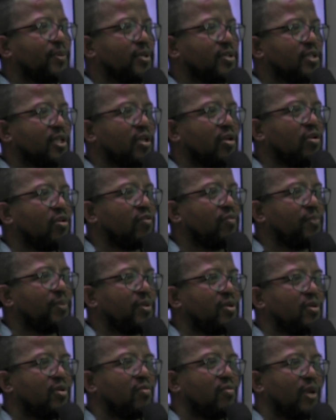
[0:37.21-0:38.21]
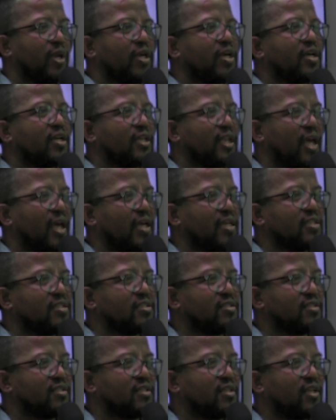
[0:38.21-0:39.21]
Because I know you've been
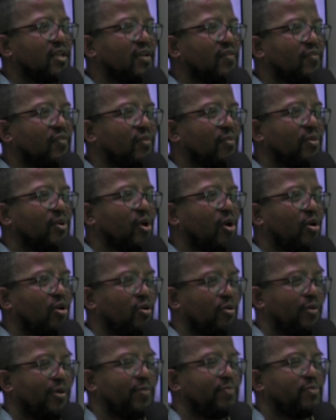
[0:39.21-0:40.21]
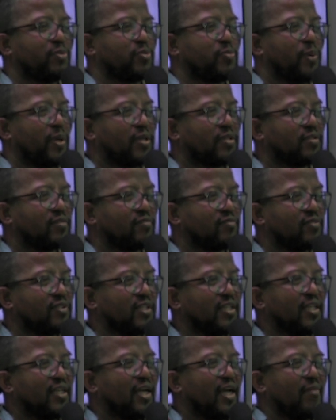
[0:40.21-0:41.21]
recognized from an honorary perspective.
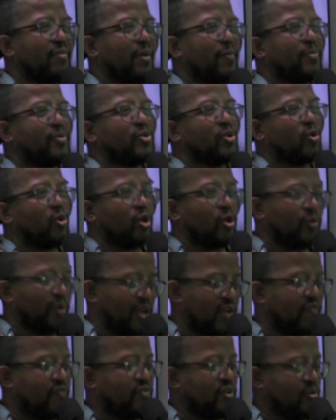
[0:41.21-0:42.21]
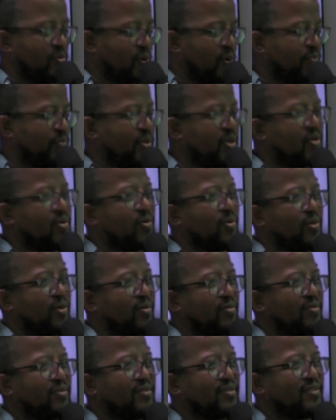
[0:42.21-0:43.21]
I'm happy to call you whatever you want me to
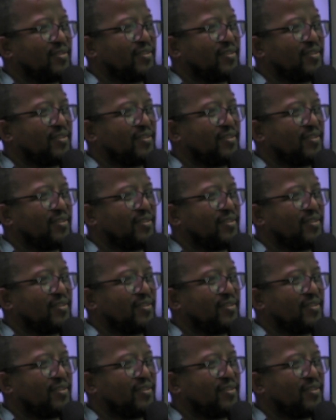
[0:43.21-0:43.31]
call you.